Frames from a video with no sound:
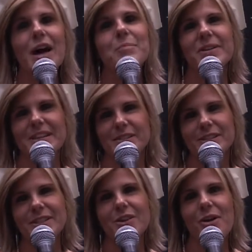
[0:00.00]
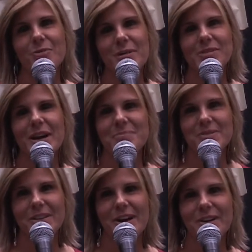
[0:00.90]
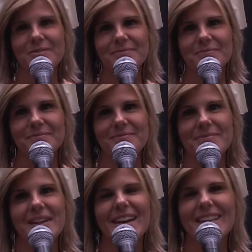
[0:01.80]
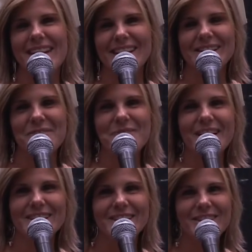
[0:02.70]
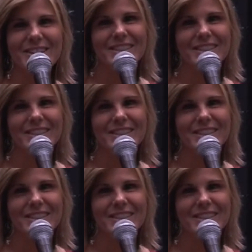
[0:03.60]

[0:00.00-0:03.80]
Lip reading: please visit our website below. Thanks so much.